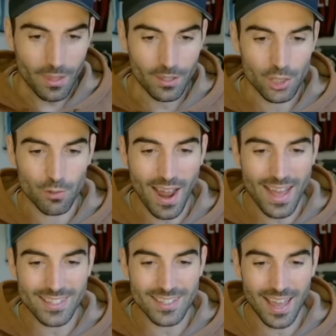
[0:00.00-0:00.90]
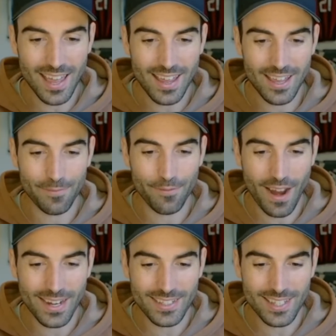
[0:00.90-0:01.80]
Shiraz is here.
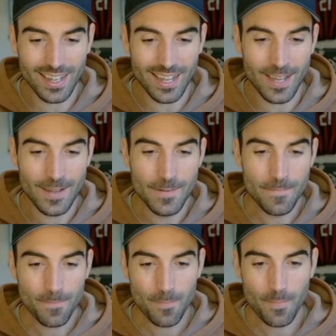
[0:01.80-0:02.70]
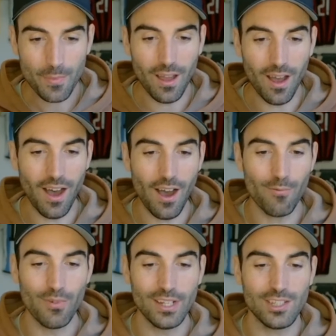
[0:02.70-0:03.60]
Freddie's here.
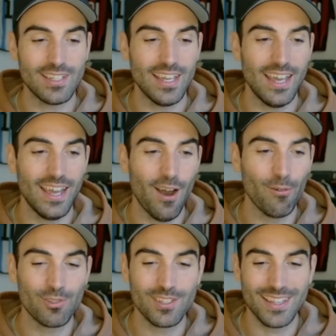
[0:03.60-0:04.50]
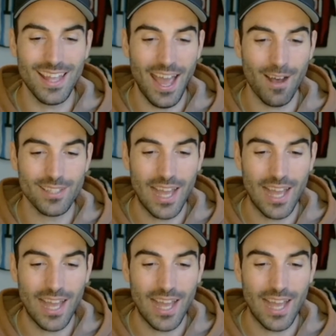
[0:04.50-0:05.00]
Rich is here. Ultra's in the house.